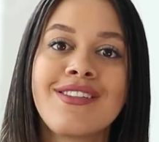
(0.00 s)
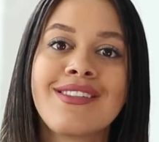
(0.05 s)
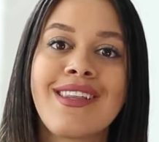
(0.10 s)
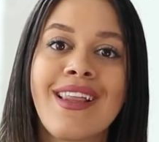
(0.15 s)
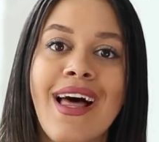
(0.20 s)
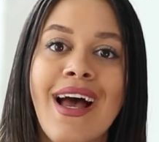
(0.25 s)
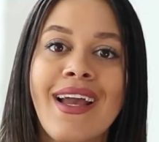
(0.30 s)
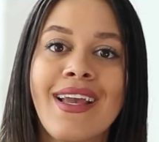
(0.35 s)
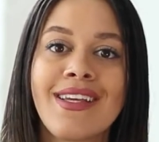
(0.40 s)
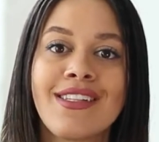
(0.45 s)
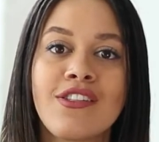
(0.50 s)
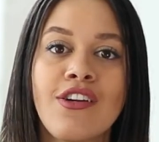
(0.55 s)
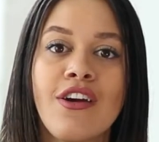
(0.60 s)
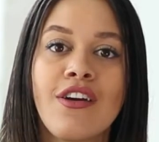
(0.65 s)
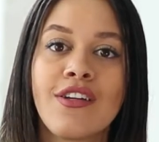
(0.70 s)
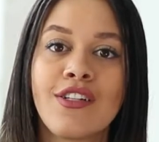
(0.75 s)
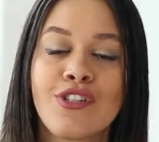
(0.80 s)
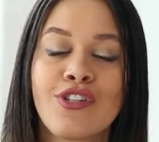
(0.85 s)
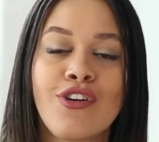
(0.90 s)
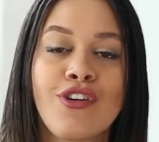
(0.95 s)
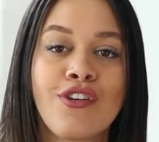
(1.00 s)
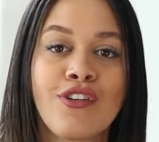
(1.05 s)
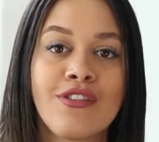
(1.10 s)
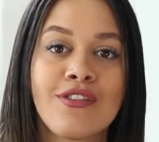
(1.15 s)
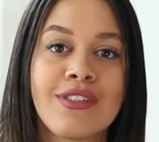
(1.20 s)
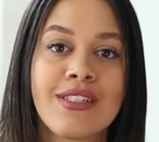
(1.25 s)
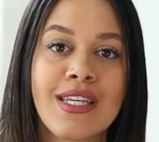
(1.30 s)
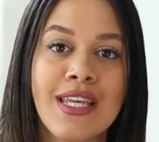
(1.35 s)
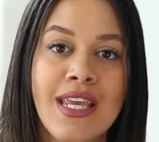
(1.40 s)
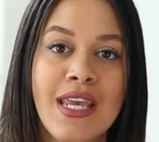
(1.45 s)
Slack is our
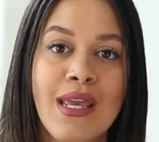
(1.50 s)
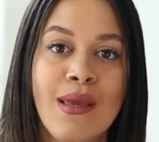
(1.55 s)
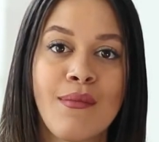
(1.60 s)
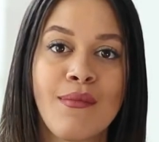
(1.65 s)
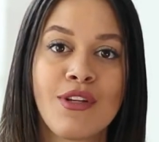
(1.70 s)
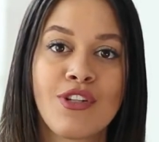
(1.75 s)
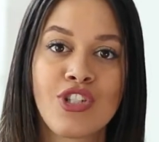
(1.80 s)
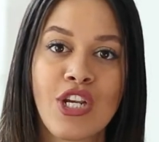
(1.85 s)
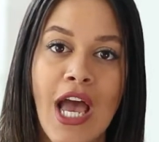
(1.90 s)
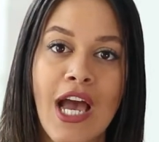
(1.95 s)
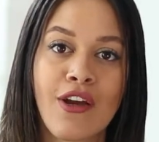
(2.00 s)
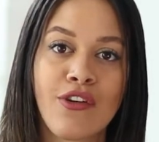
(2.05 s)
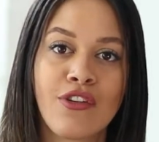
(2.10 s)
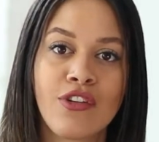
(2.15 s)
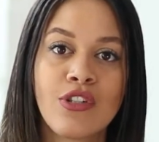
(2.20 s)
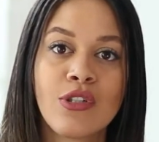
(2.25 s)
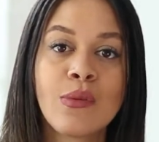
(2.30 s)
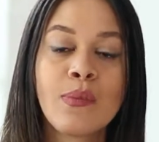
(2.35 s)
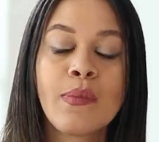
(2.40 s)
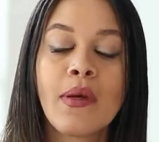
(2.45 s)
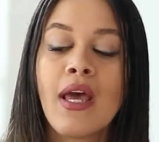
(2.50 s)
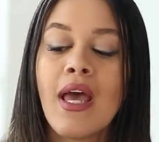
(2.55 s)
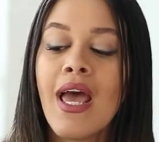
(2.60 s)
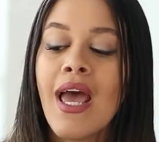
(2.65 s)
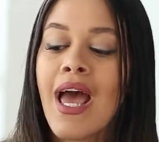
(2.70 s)
internal team chat group.